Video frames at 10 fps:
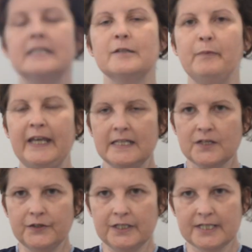
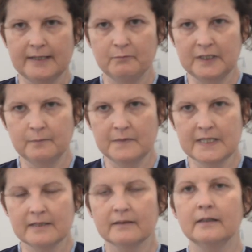depends on your
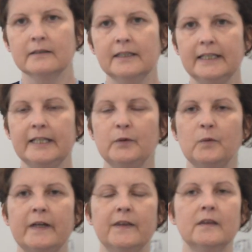symptoms. Currently
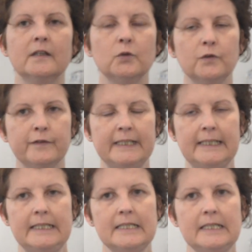with the
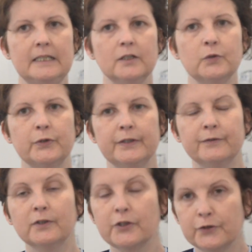COVID-19
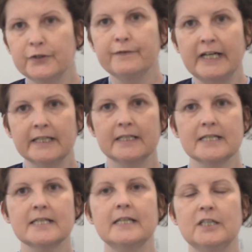coronavirus
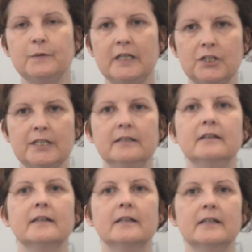
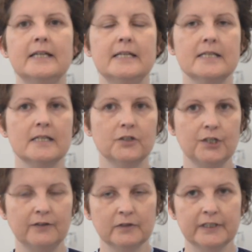situation, there is
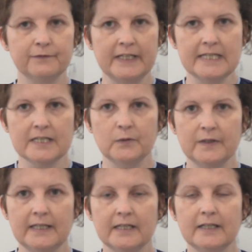general advice out
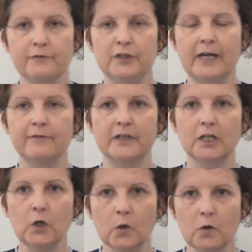there if you have a
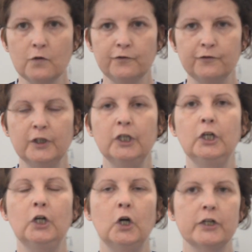cough
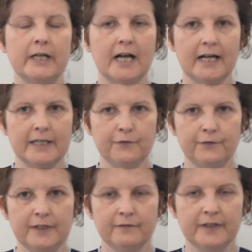or a high
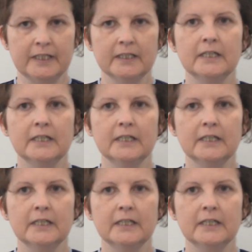fever,